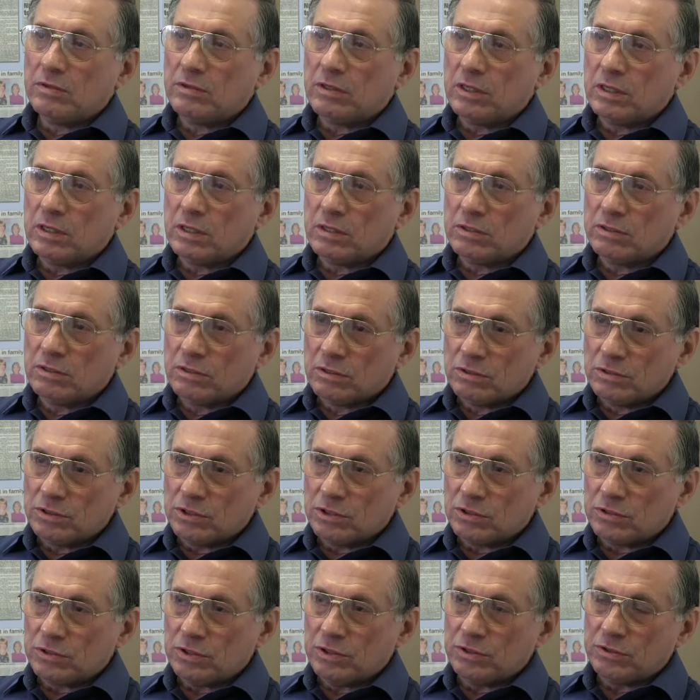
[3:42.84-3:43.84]
they are not
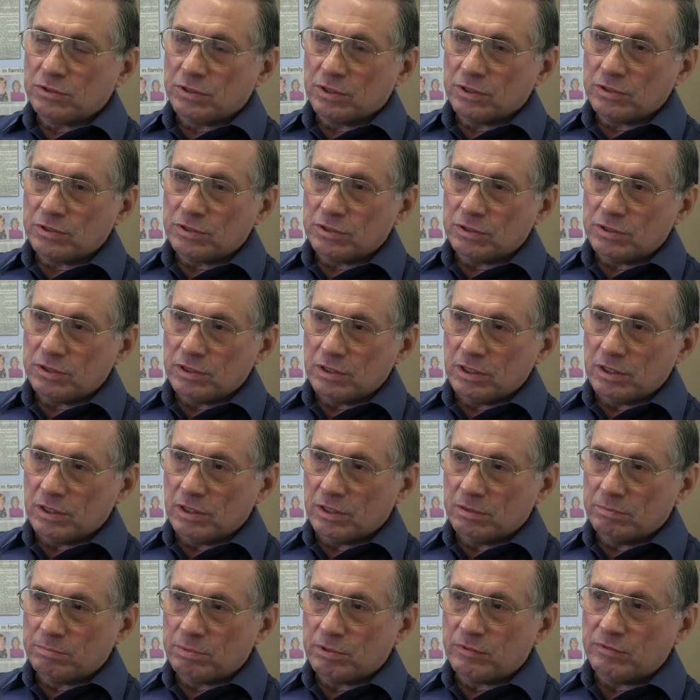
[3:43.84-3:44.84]
just interested
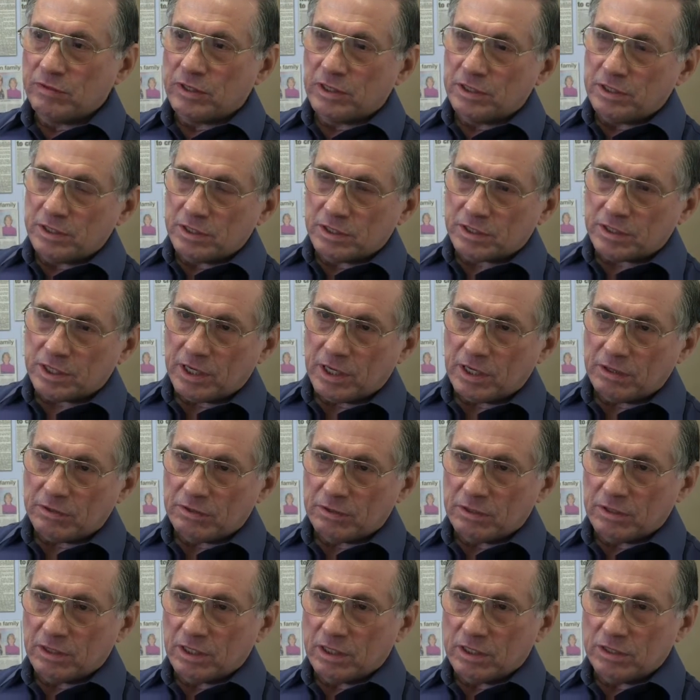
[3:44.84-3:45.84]
in providing a
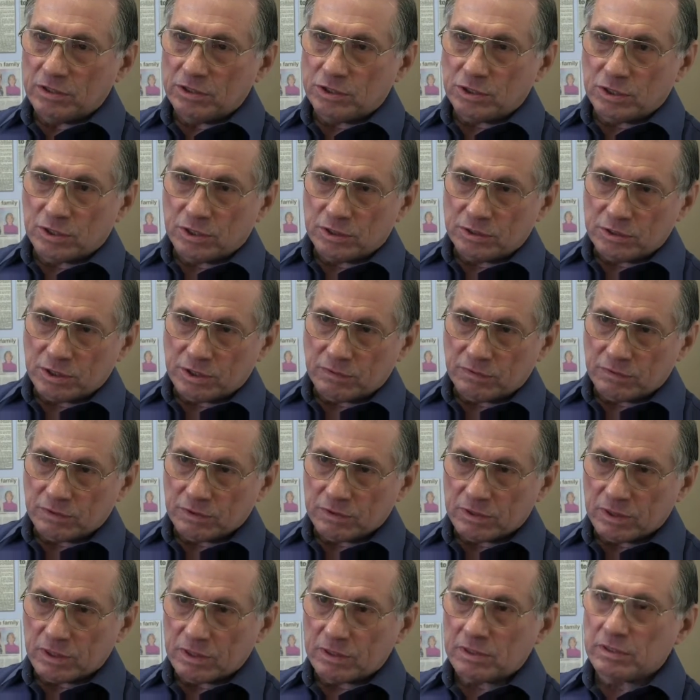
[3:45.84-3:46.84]
carer and charging
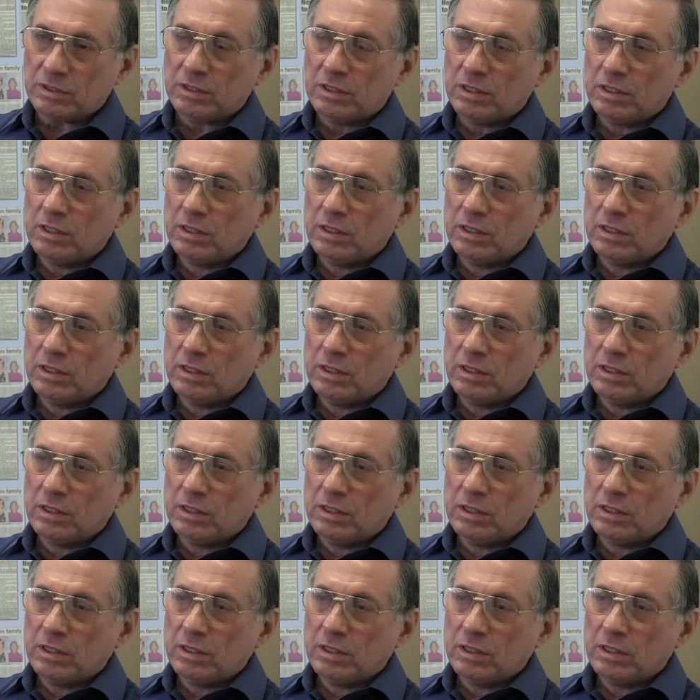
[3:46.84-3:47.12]
for that.